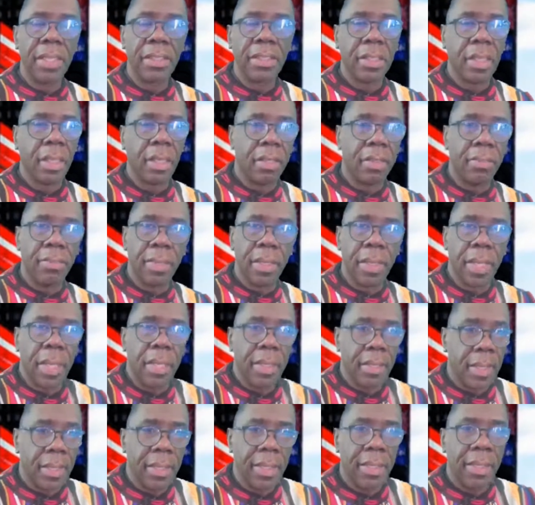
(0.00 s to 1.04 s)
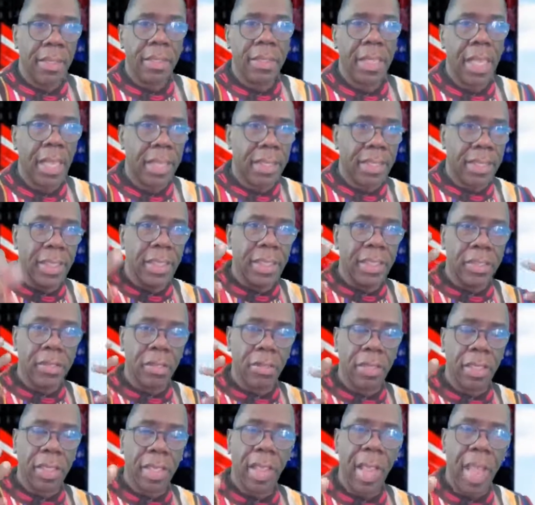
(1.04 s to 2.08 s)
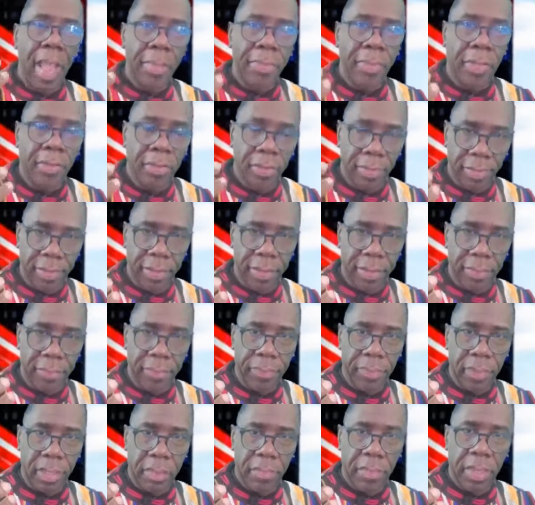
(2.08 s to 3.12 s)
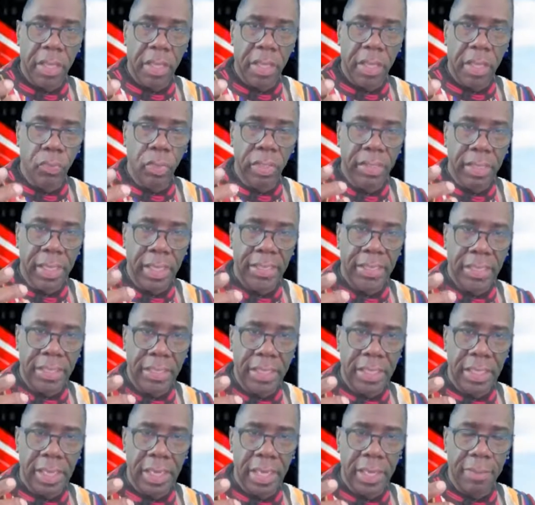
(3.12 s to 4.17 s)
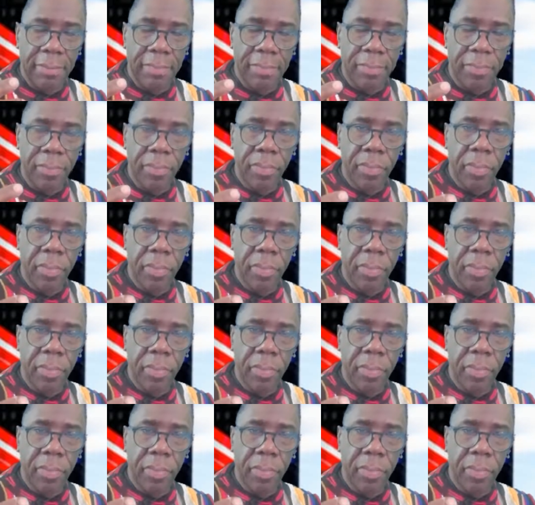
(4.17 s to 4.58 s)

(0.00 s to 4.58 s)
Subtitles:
that it's going to capture them because what they're seeing,